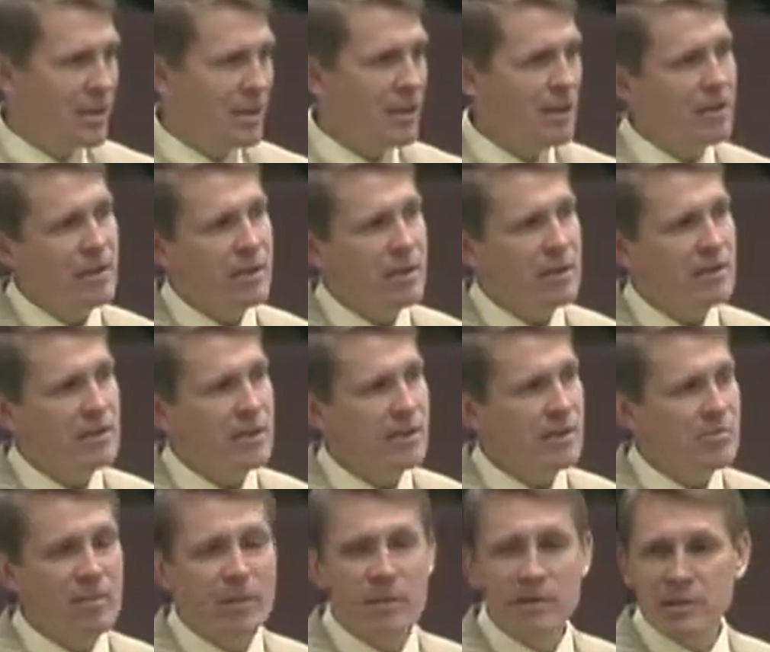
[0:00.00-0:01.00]
Let's see, Hitler
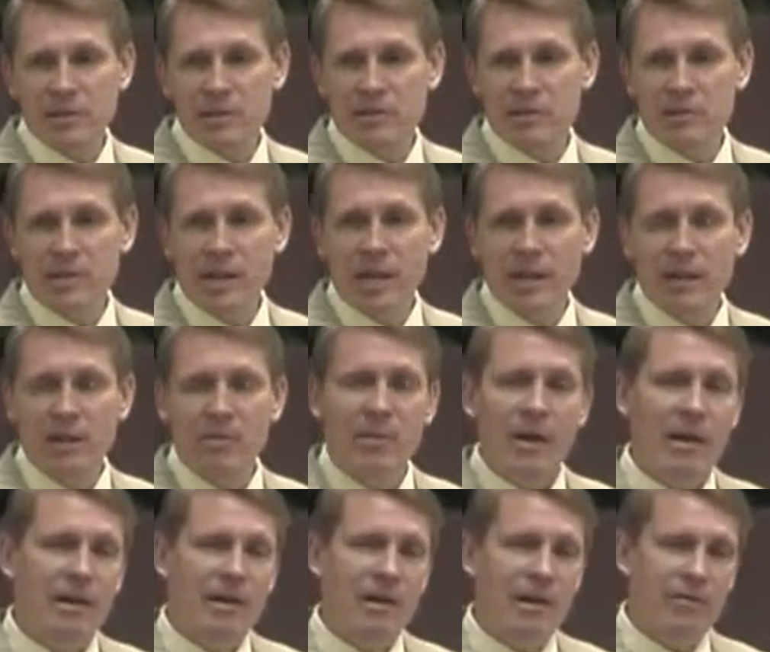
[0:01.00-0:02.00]
killed 6 million,
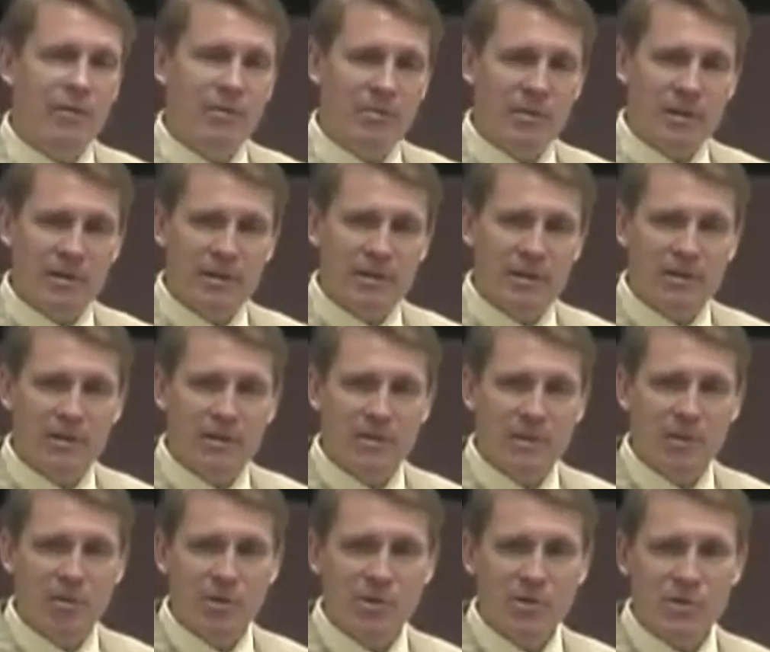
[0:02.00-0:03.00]
Stalin about 100
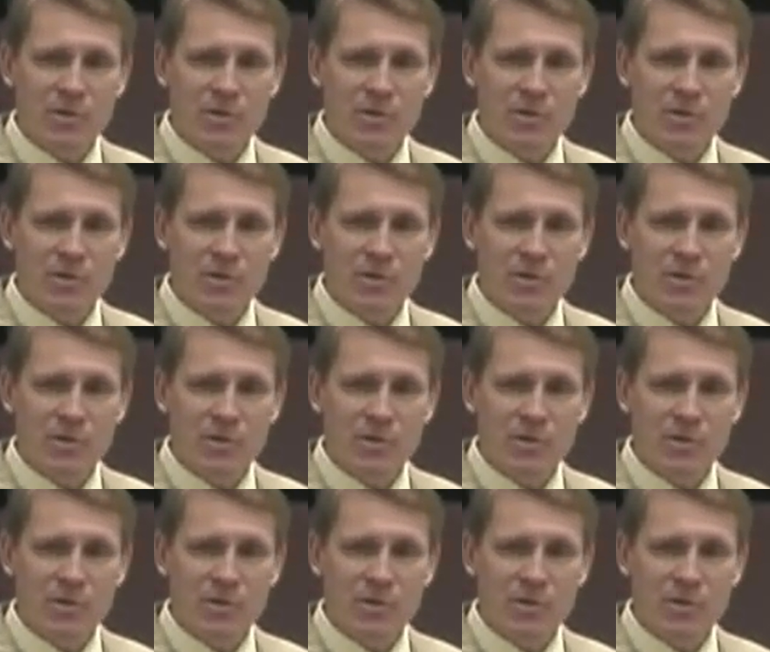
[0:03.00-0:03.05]
million,